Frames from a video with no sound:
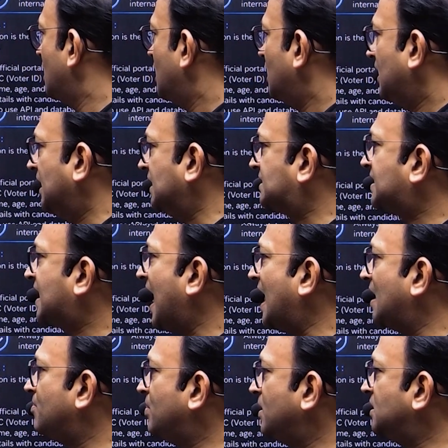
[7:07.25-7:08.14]
It
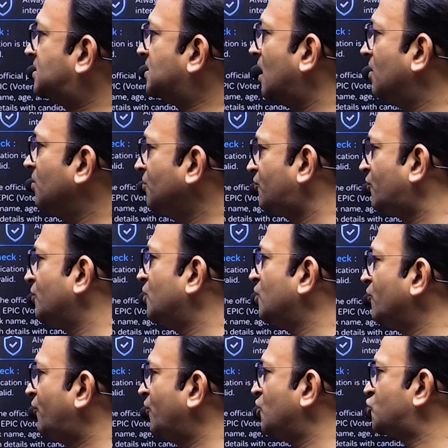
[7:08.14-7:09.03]
can be done through the
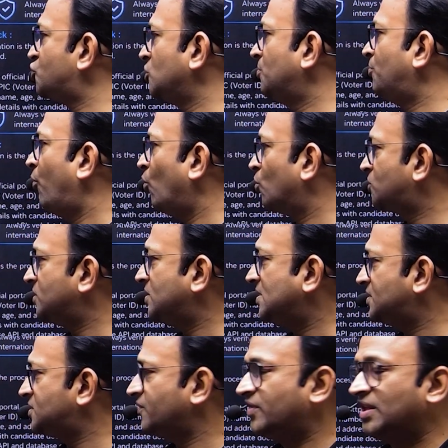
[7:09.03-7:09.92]
official
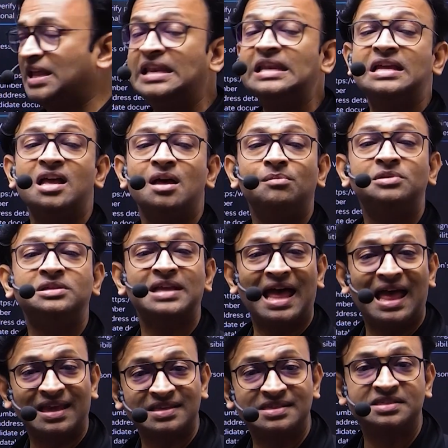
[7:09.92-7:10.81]
portals of the Income
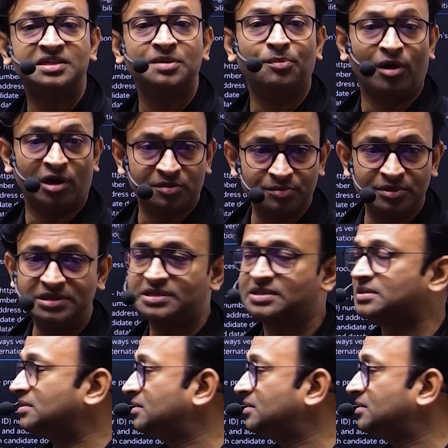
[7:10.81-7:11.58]
Tax Department